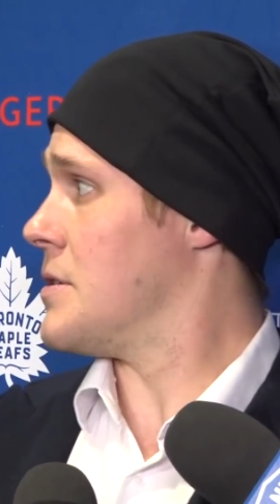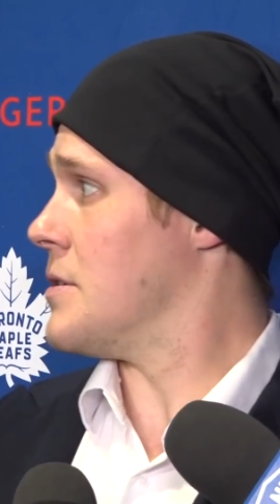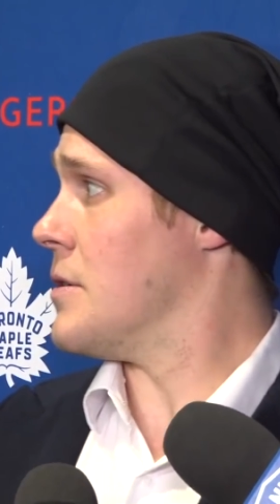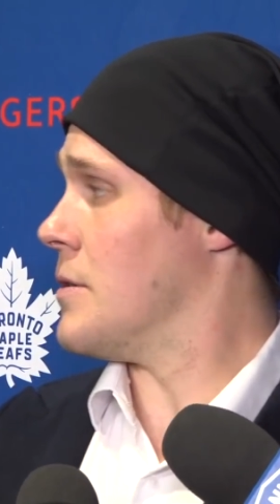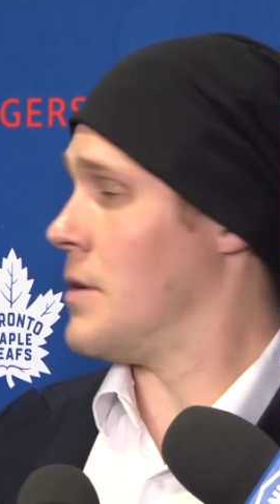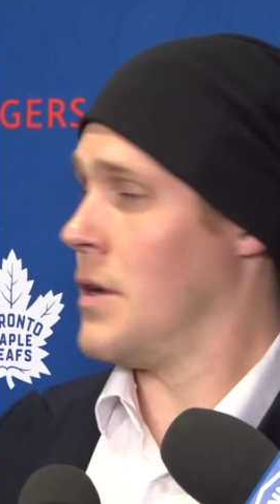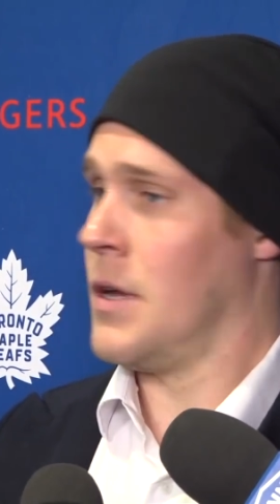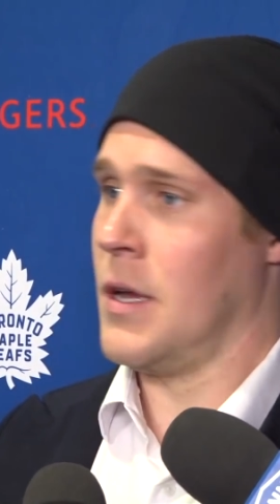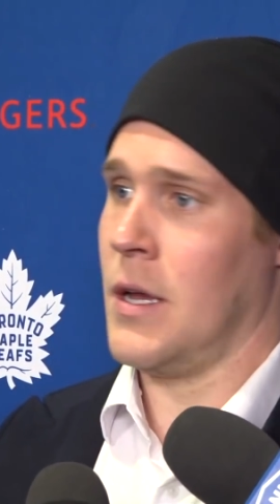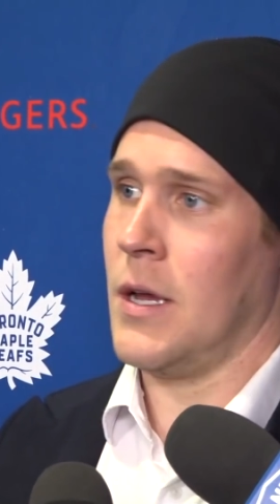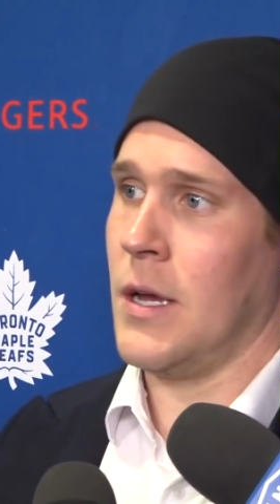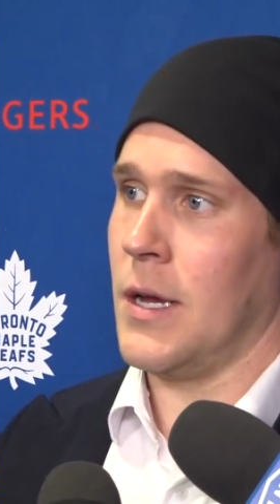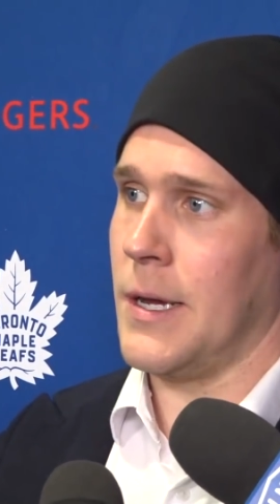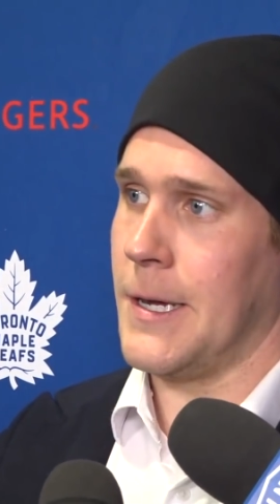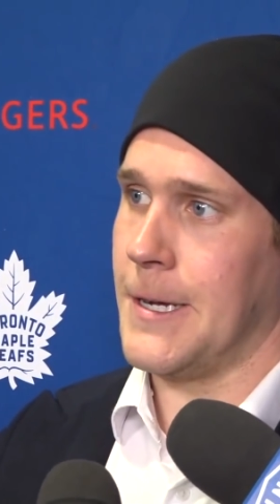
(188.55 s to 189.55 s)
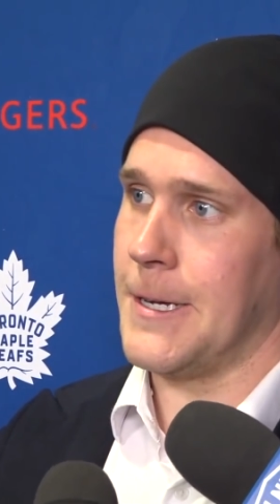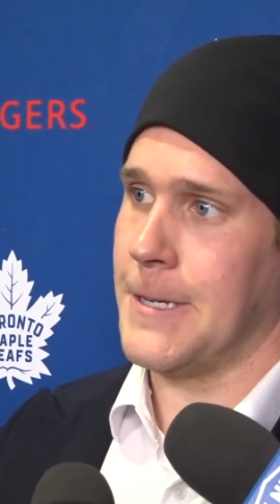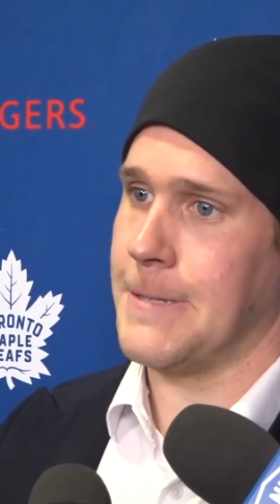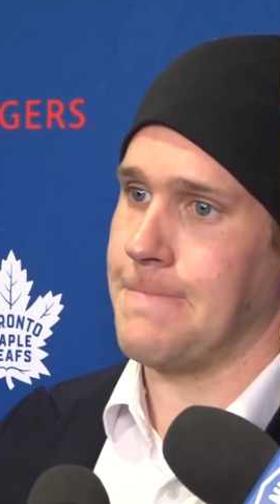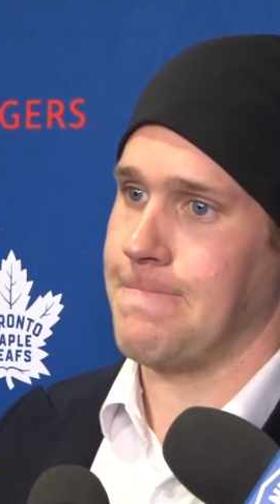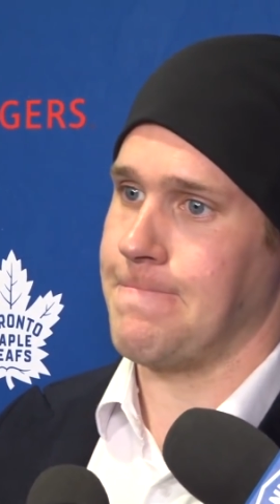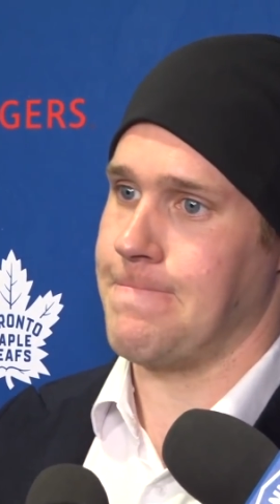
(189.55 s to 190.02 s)
so
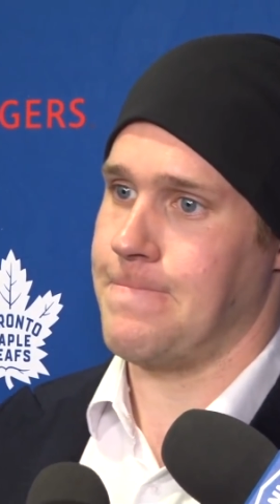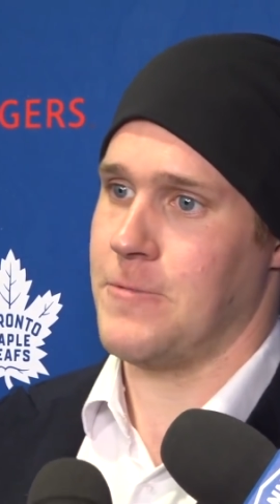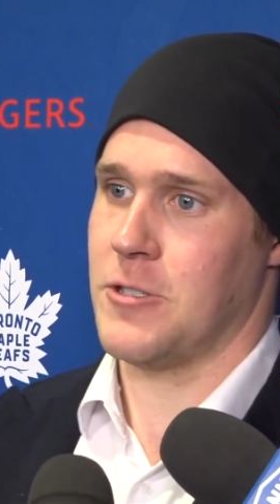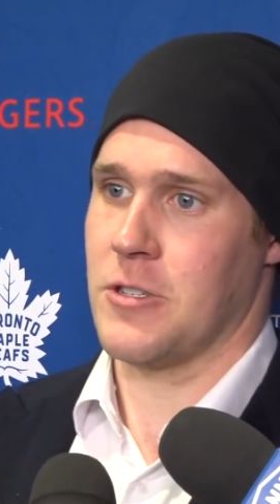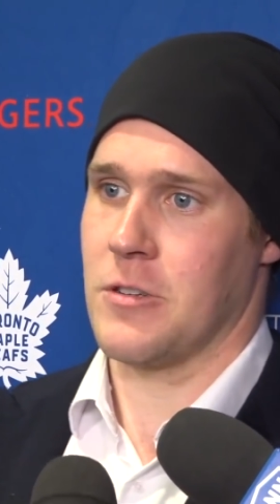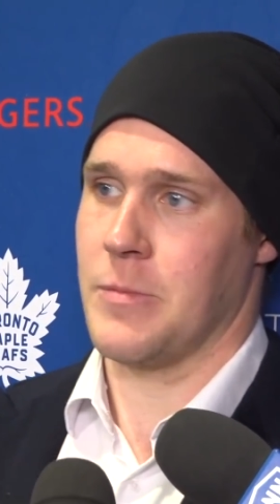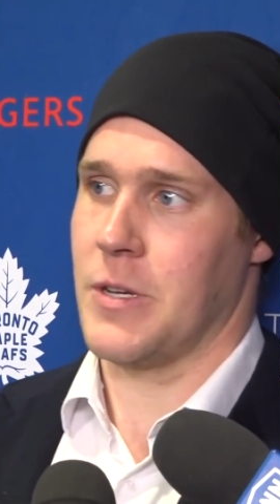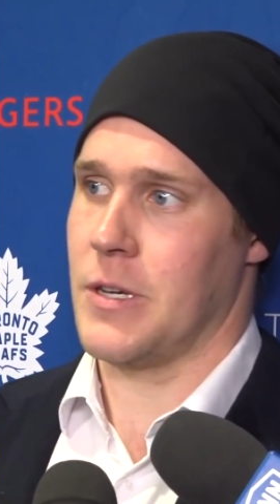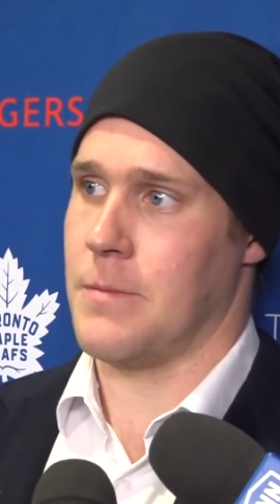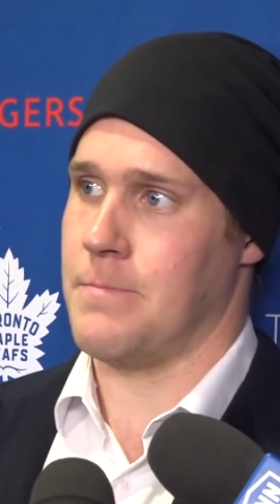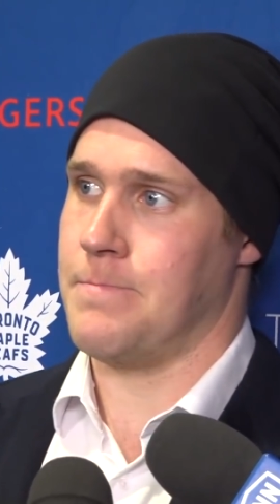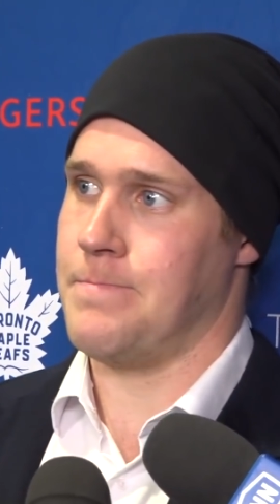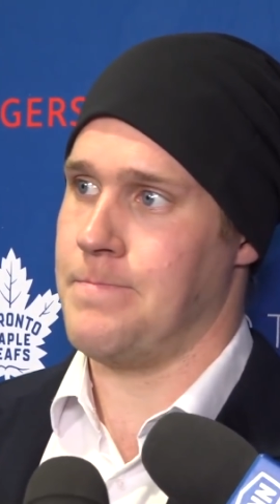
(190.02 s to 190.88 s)
I'm sure it'll be good.